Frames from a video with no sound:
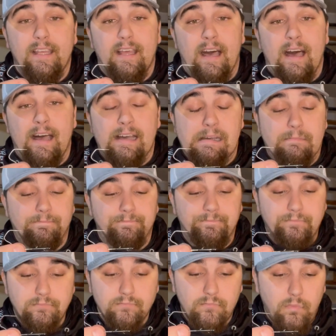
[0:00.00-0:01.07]

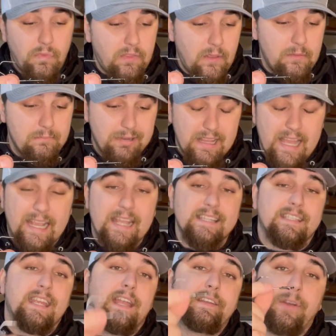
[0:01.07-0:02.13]
But like I
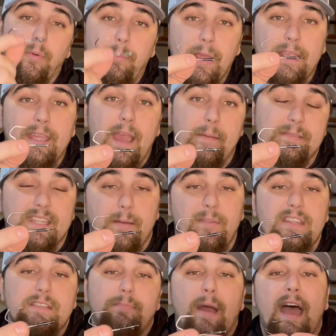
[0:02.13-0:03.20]
said, go pick you up some of
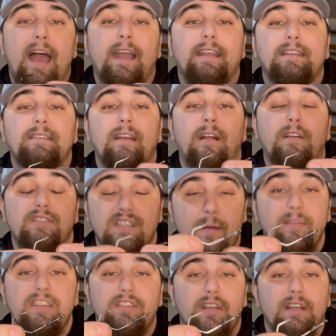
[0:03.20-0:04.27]
these
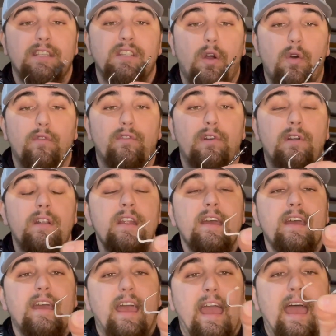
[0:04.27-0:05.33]
hooks over
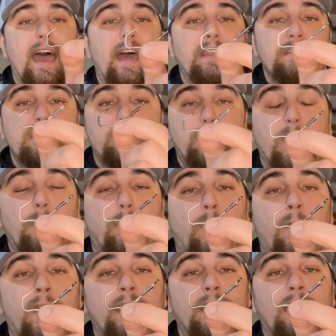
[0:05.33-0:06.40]
at
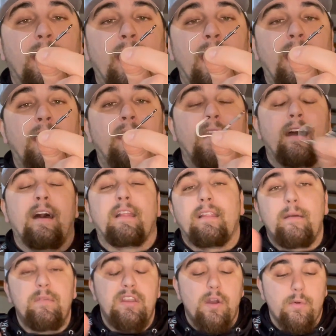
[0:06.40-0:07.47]
Spearpoint, and
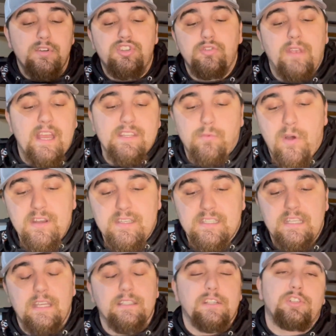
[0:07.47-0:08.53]
let me know what you guys want to
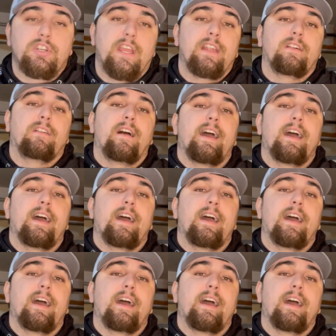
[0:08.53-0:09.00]
see on the channel.